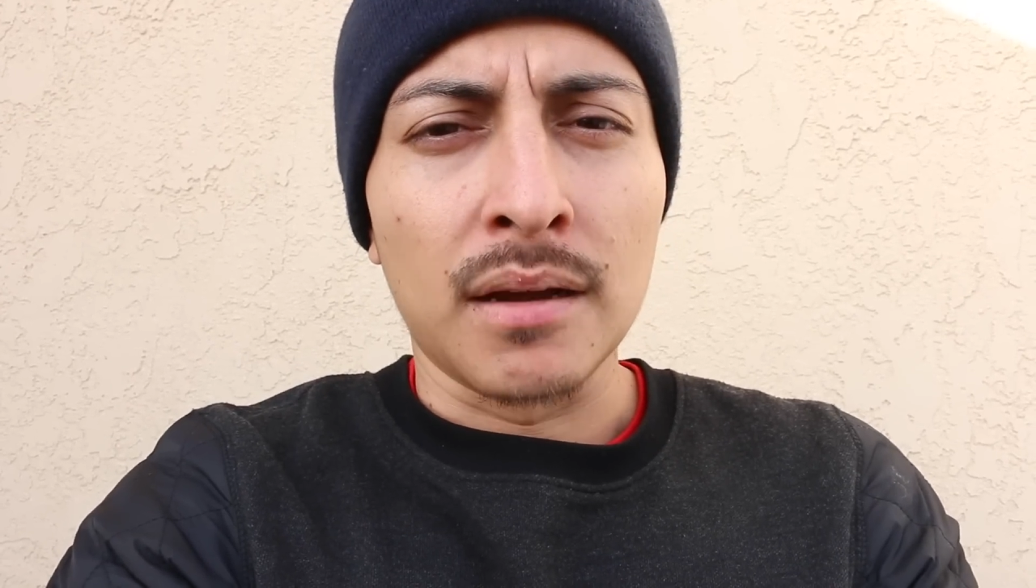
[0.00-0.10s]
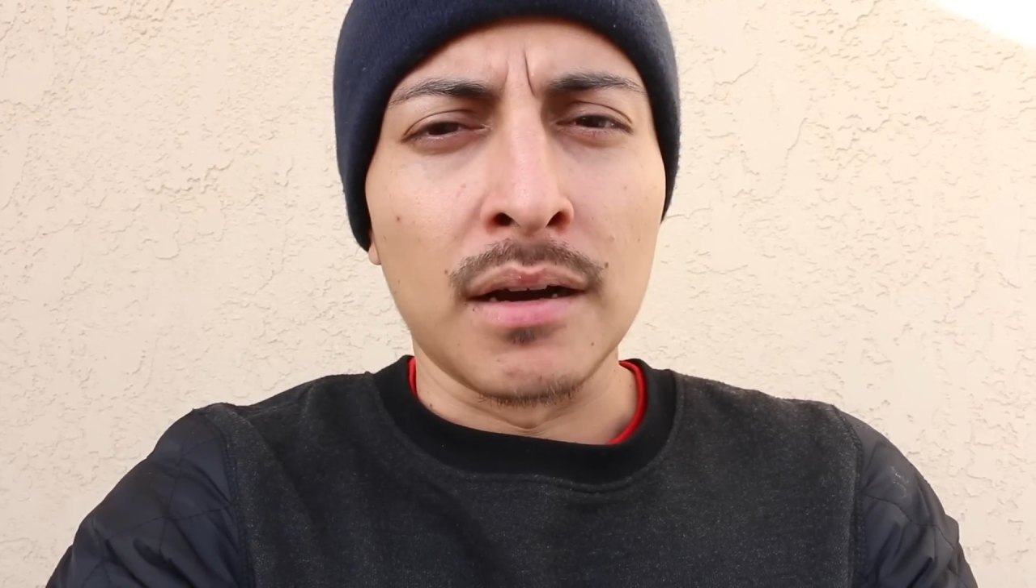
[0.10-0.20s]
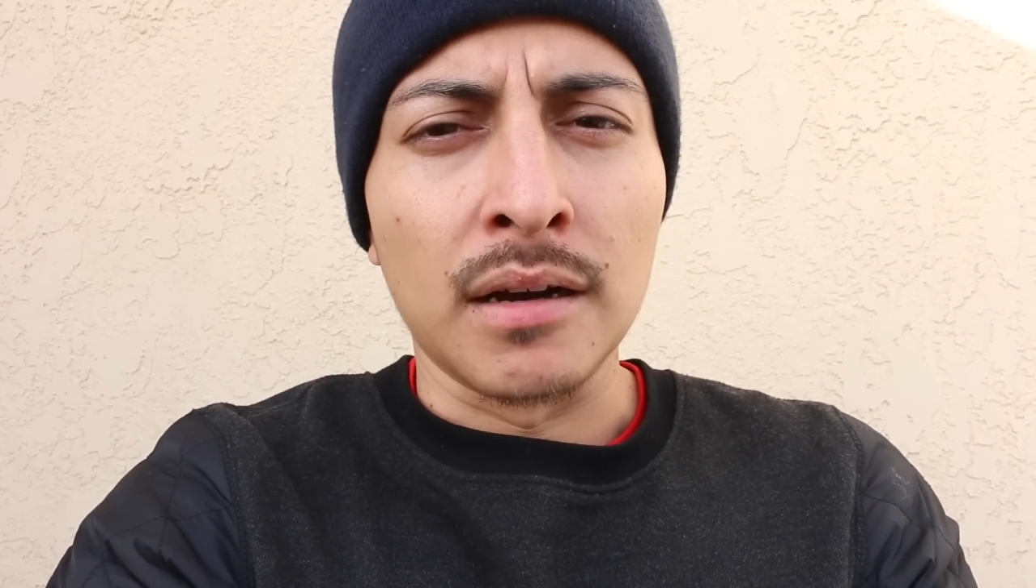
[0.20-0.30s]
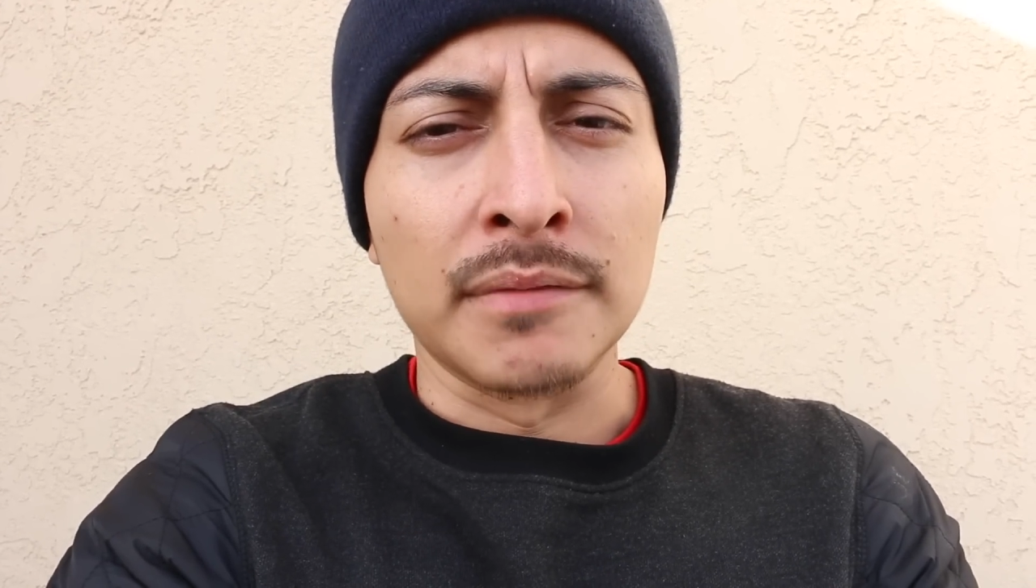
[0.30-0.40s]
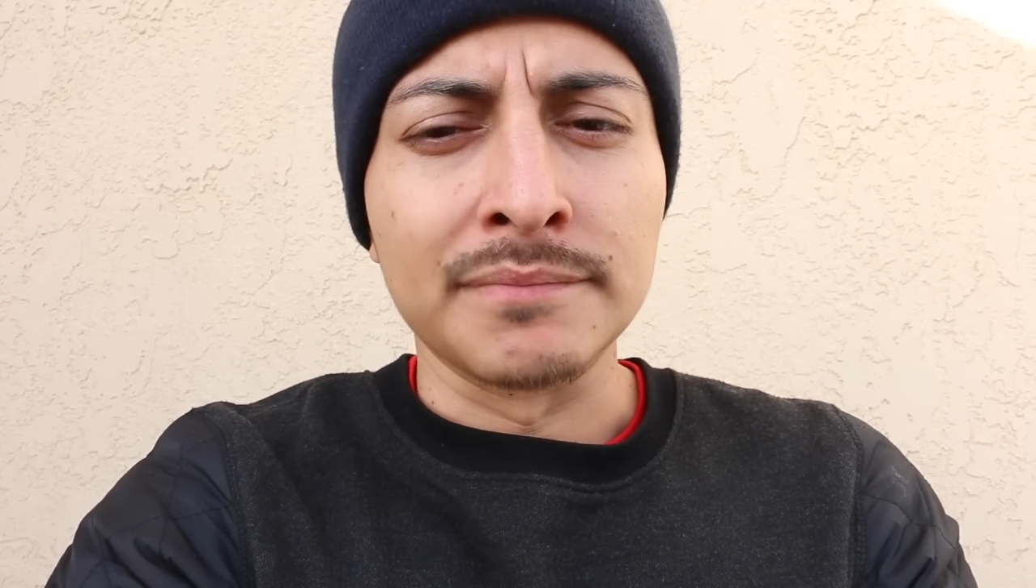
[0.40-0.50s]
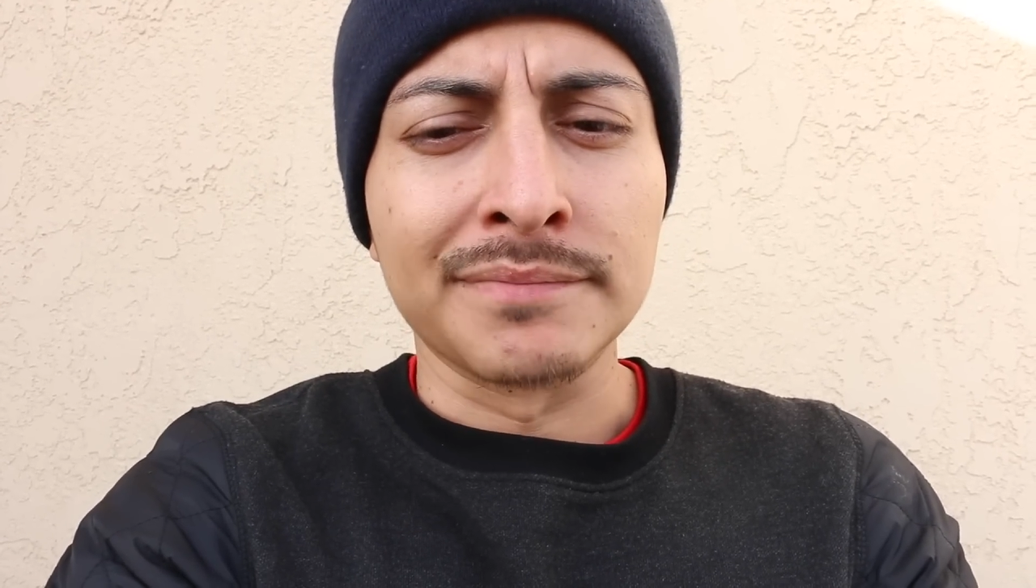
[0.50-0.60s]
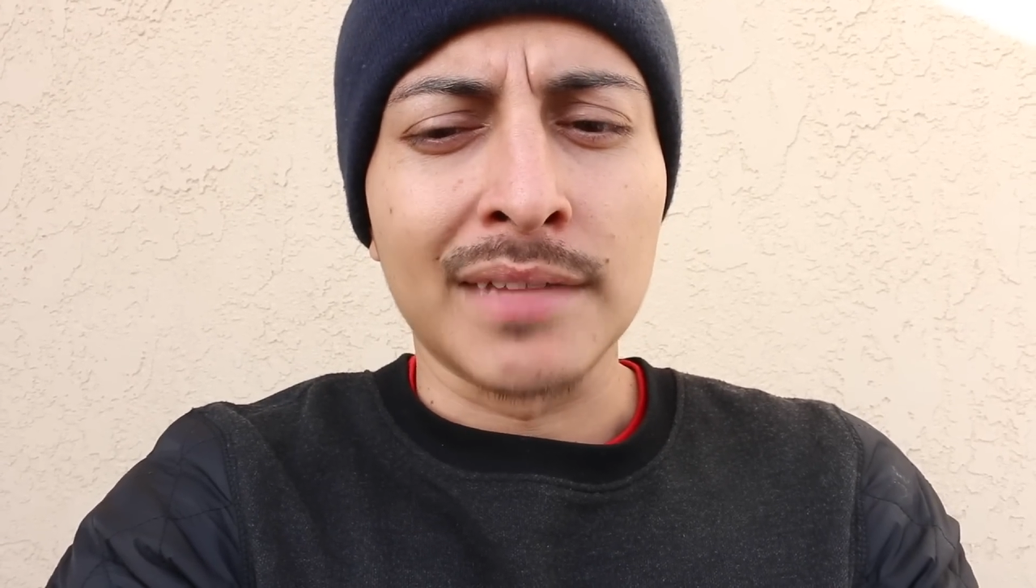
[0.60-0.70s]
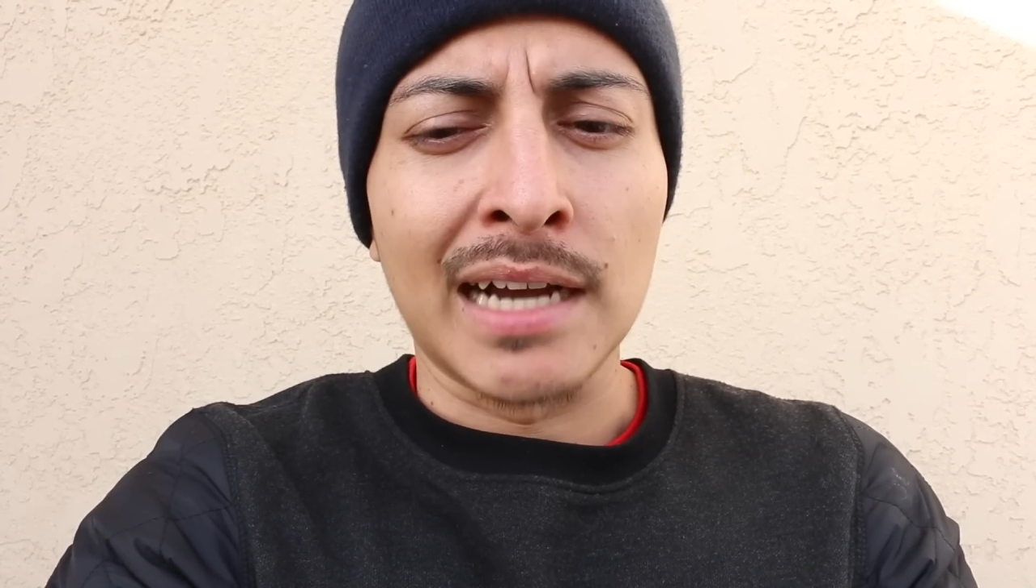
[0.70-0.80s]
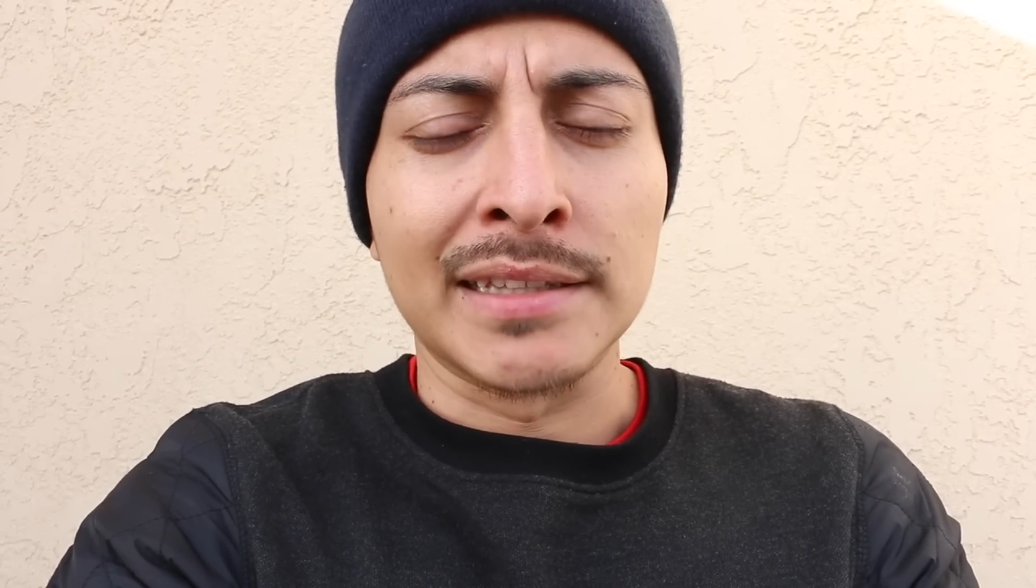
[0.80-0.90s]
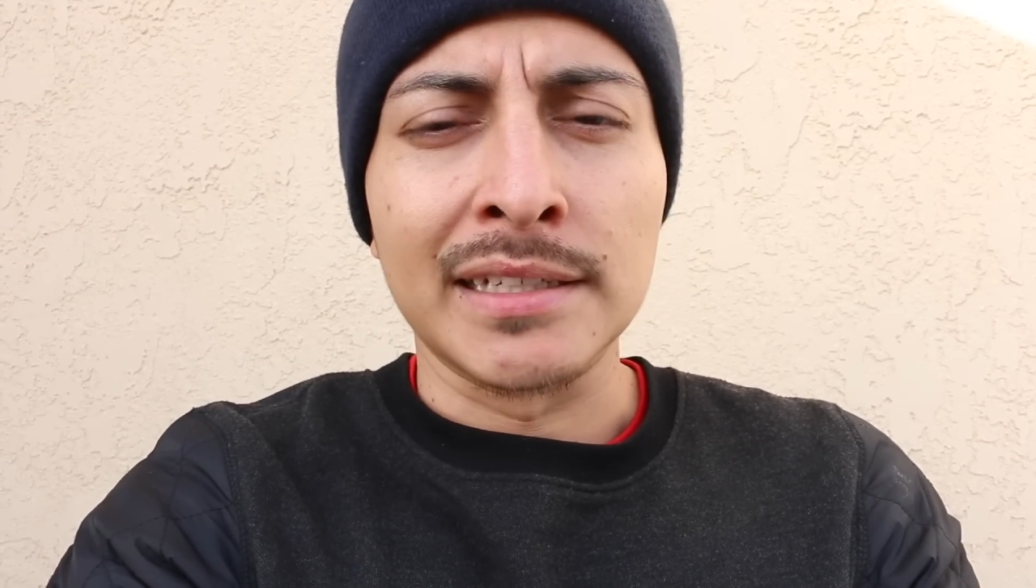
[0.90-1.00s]

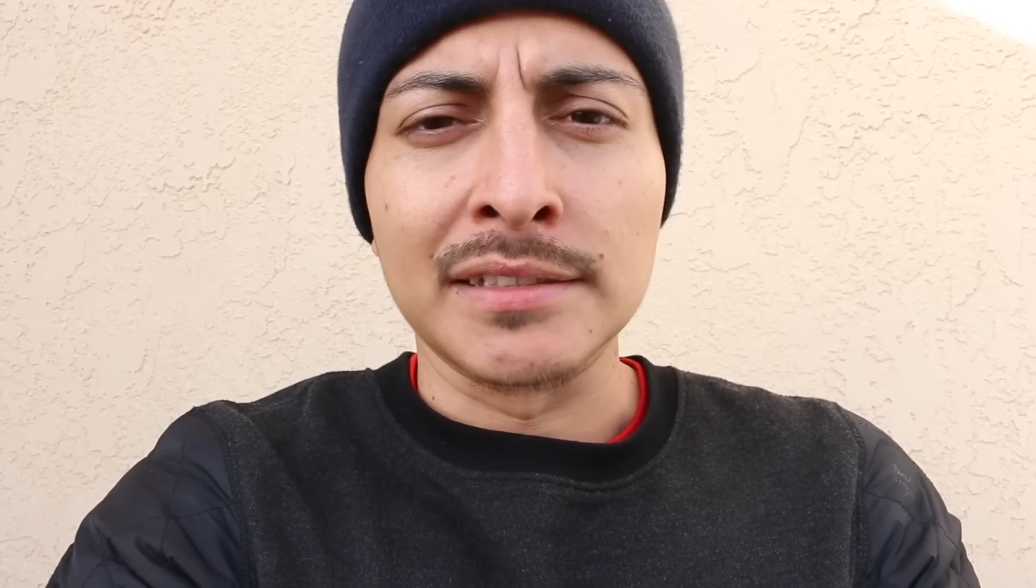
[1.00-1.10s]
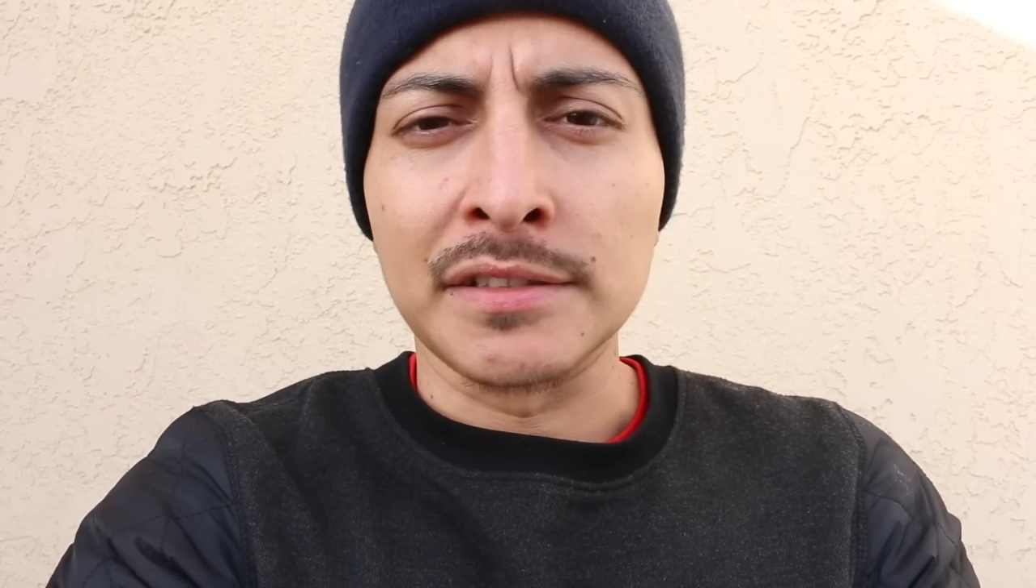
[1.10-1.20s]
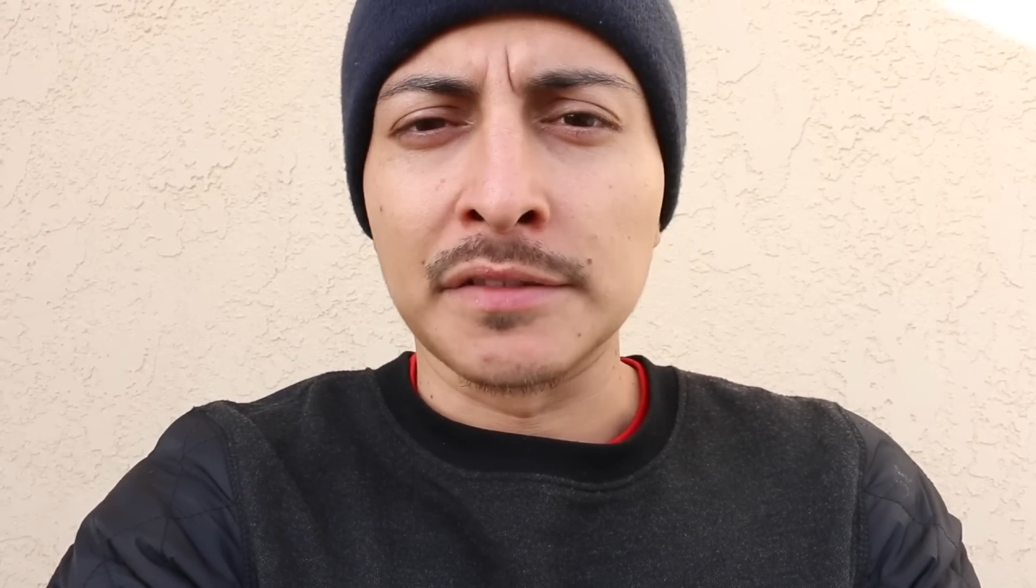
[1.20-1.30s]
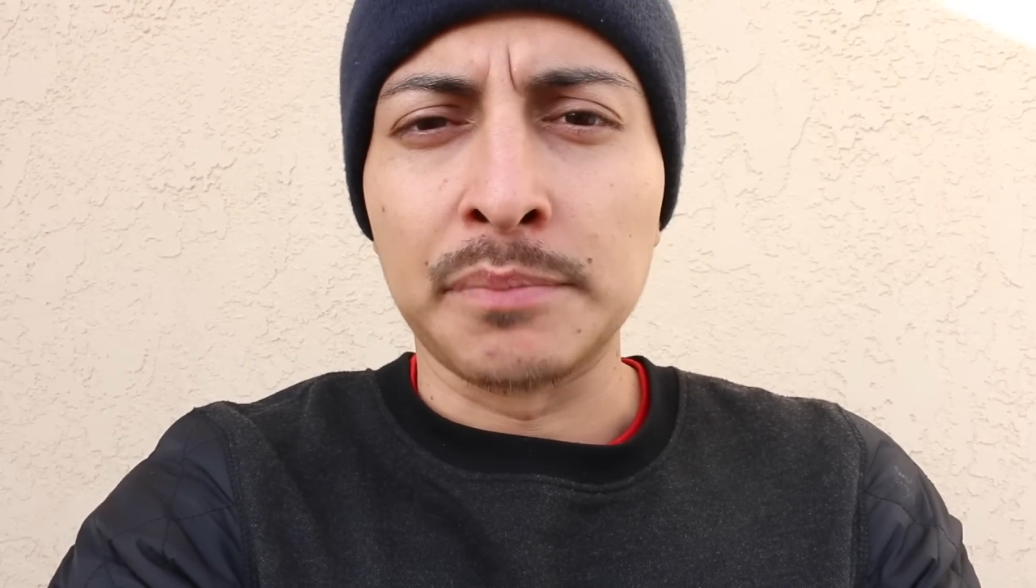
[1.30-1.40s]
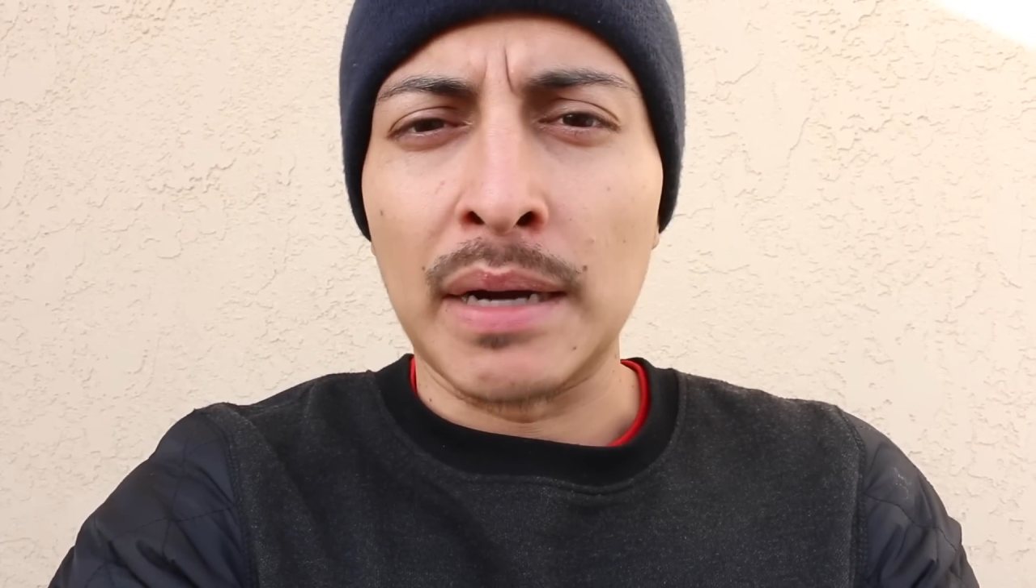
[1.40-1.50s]
I didn't just